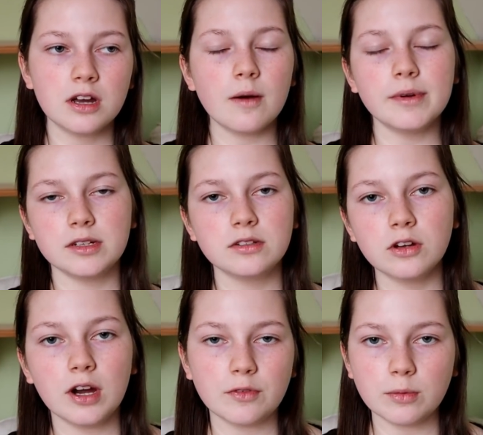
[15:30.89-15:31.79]
I mean,
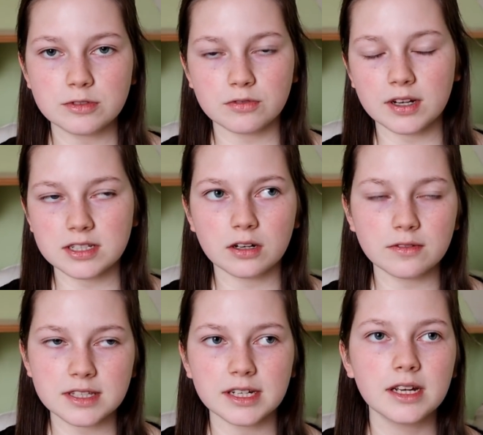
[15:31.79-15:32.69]
not everyone was revising,
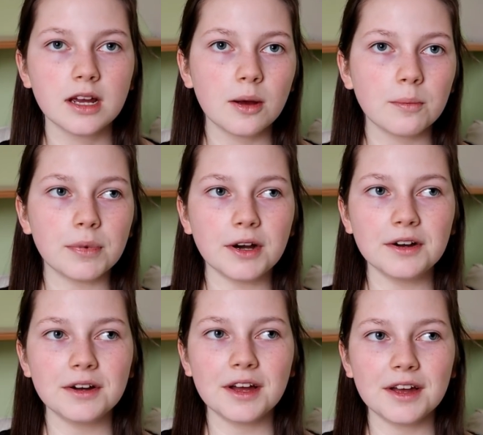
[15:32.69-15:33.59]
obviously,
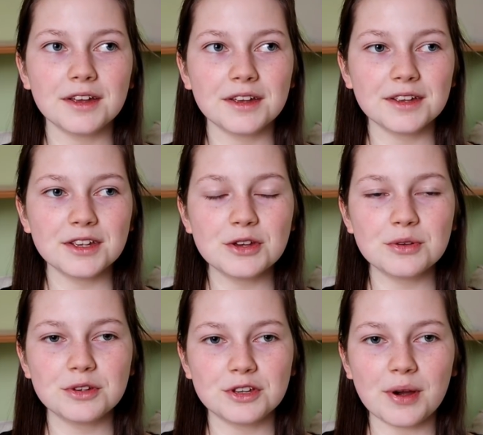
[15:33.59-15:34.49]
but
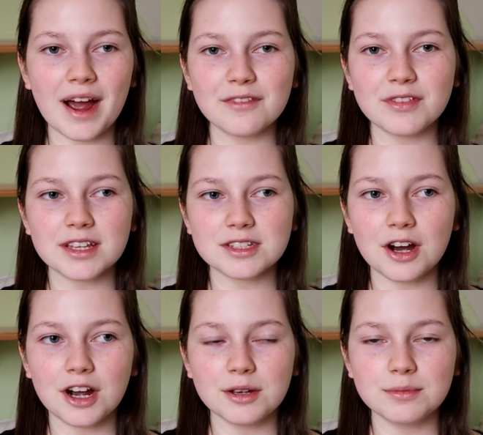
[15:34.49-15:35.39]
you have that
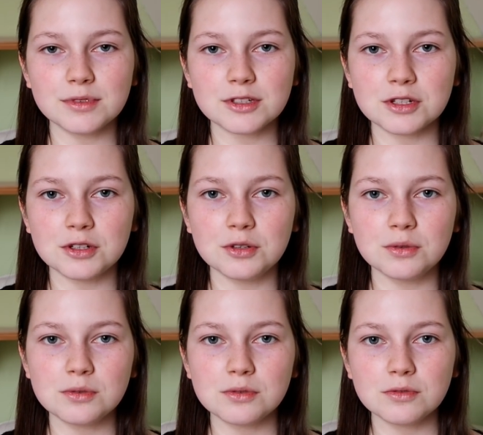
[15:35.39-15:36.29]
time
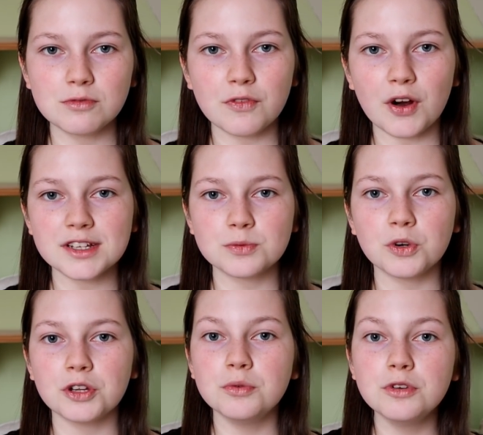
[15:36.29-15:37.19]
to revise
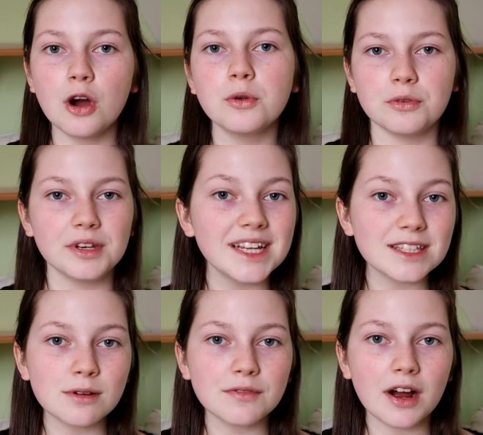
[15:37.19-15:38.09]
what you know you need
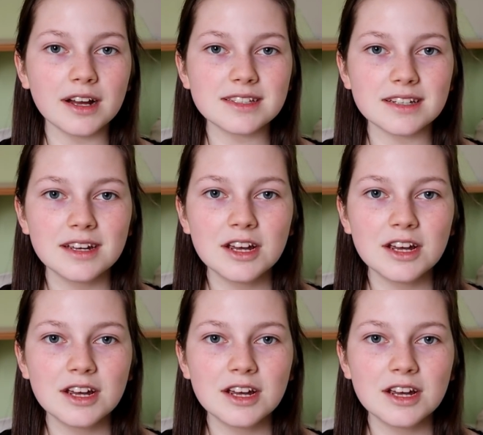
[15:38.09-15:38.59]
to revise,